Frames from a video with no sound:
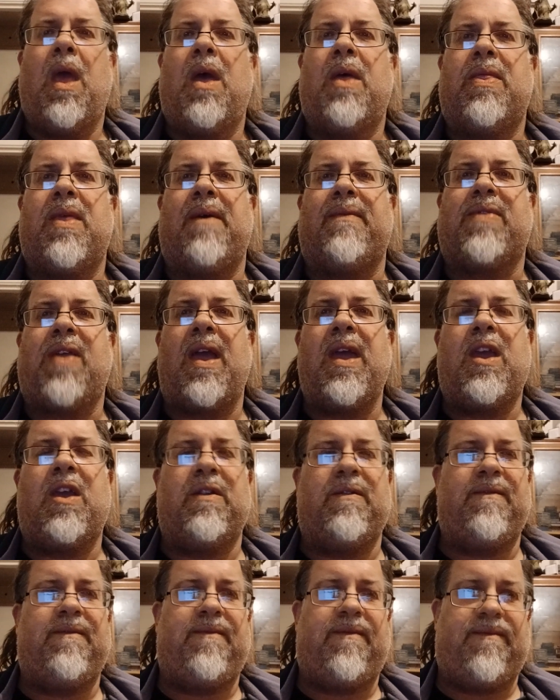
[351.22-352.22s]
They've
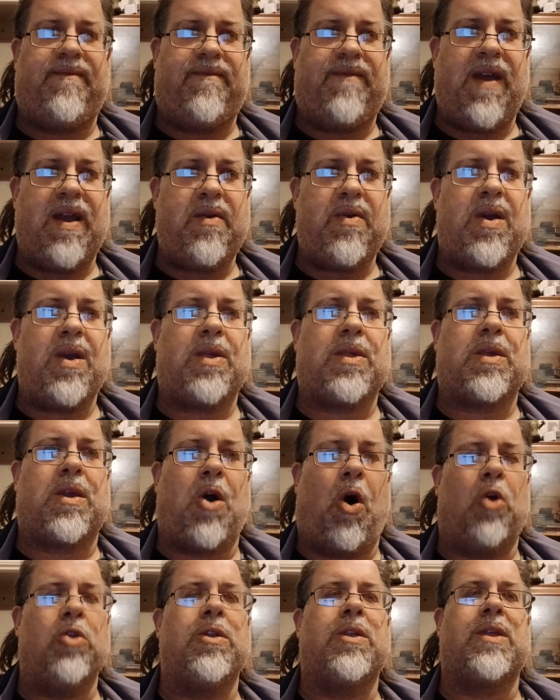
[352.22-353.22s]
taken various
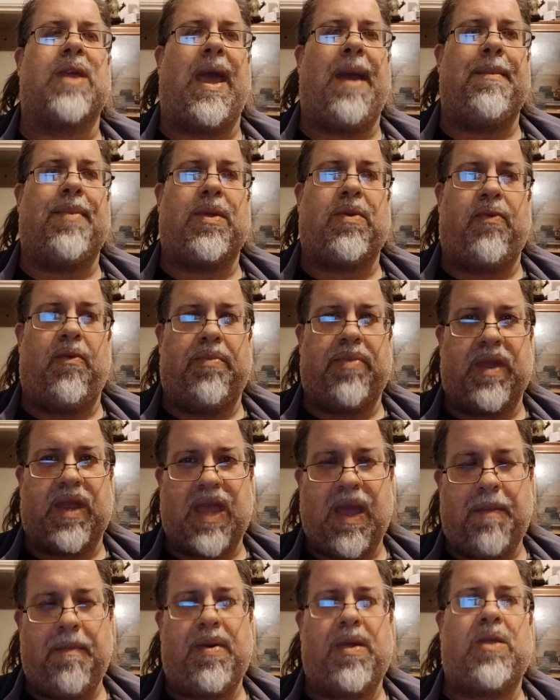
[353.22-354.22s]
concepts from the
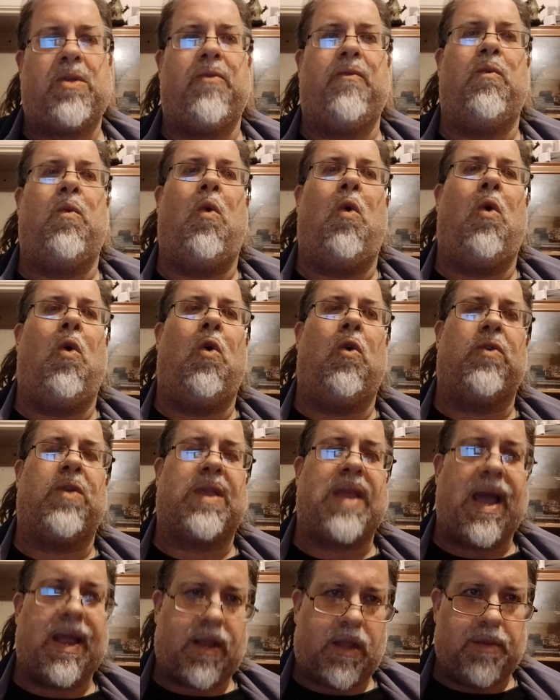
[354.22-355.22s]
Tempest of War, the
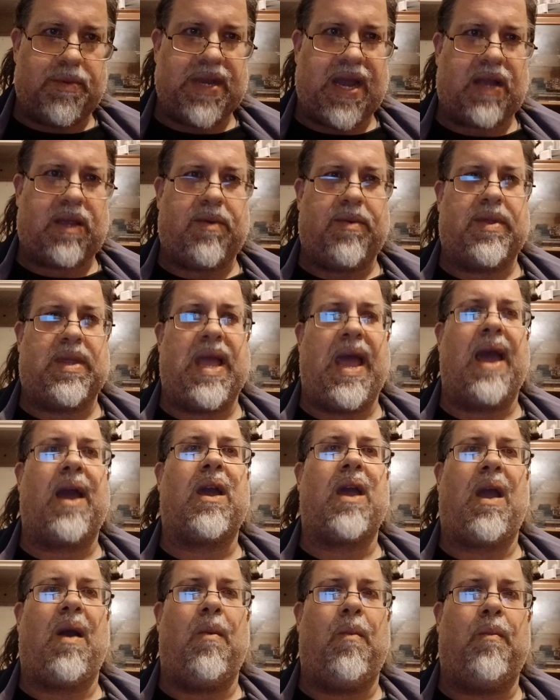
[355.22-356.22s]
Tactical Objectives
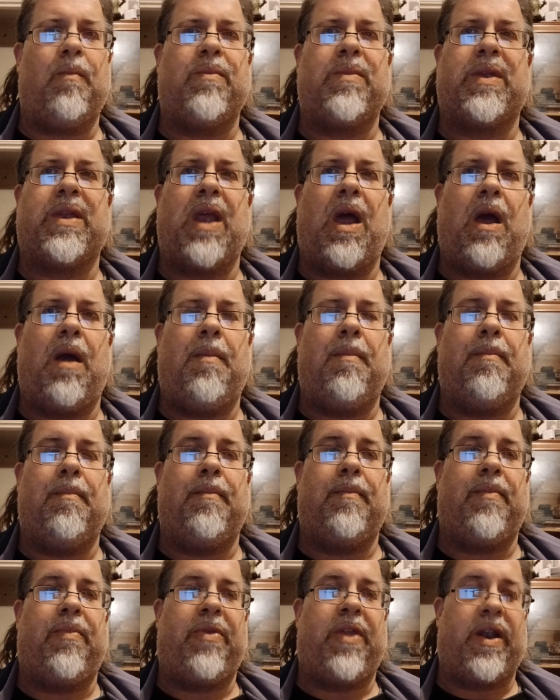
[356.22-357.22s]
deck, and
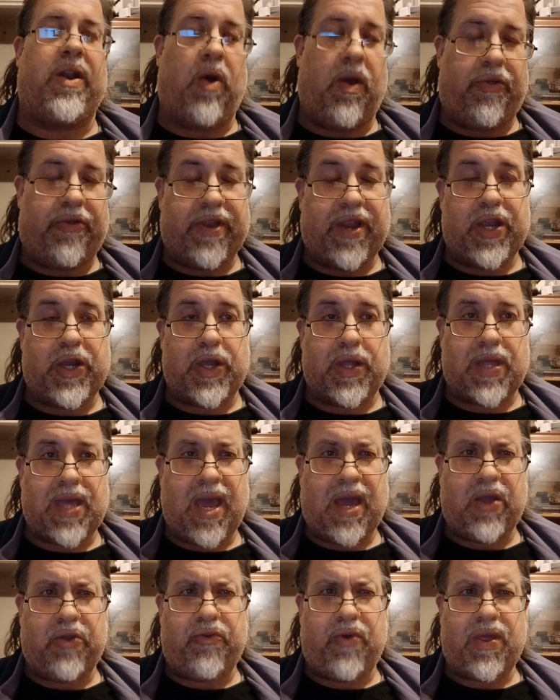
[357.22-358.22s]
the 9th edition
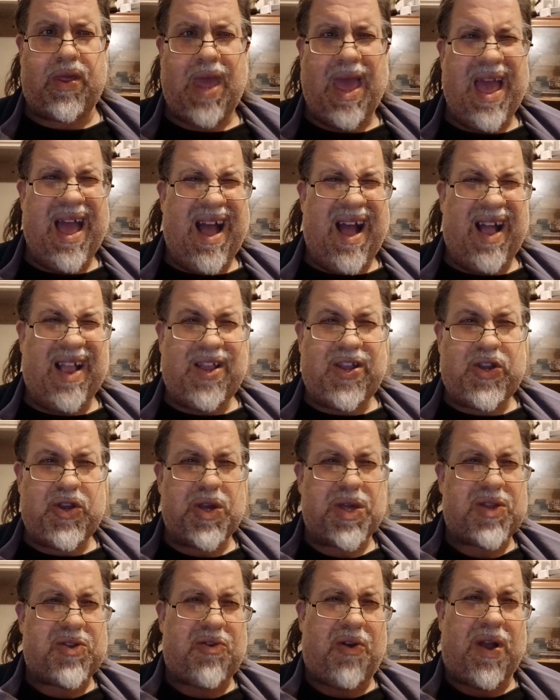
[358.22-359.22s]
secondaries, and
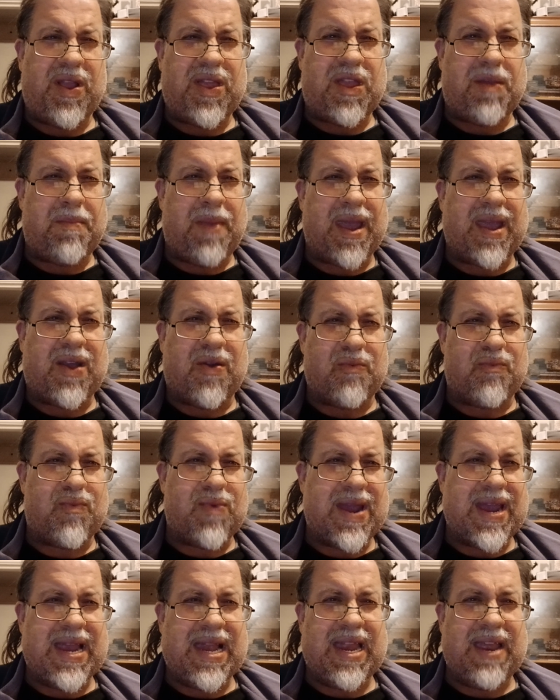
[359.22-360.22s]
just tried to make a
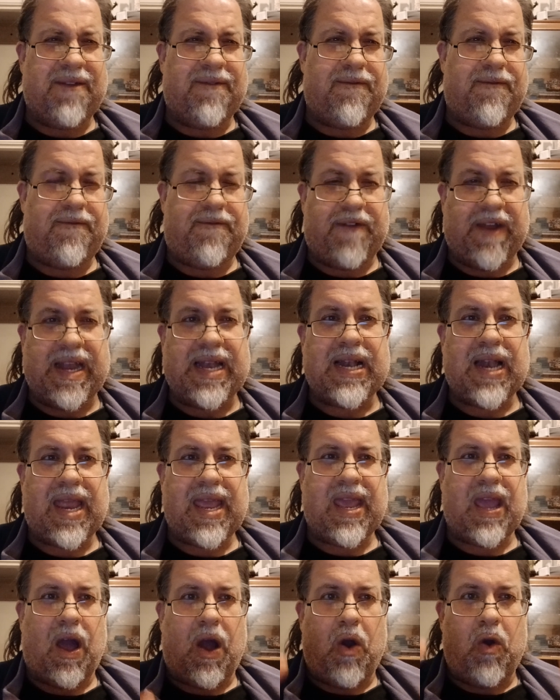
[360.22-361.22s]
really
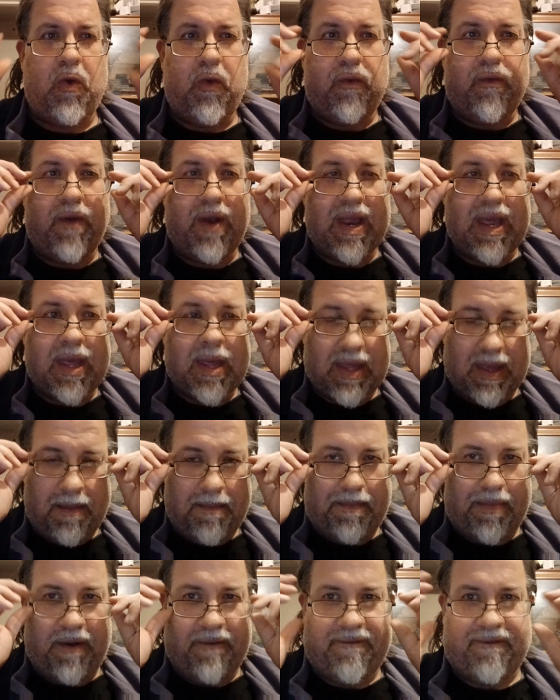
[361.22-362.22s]
fiddly, overly
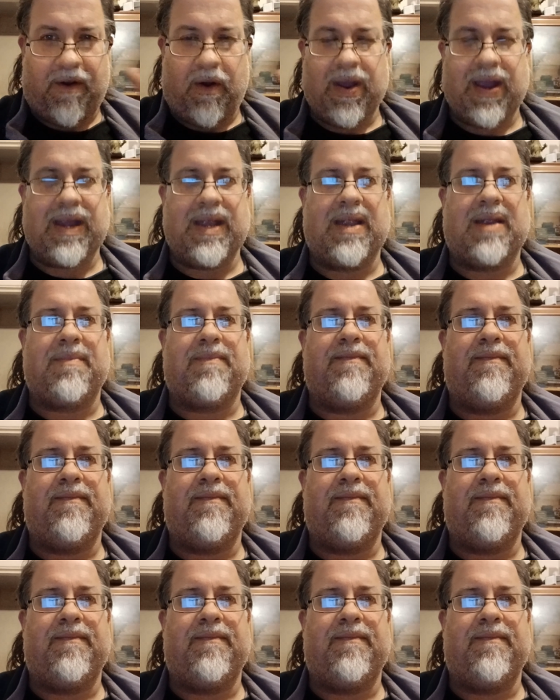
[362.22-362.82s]
simplified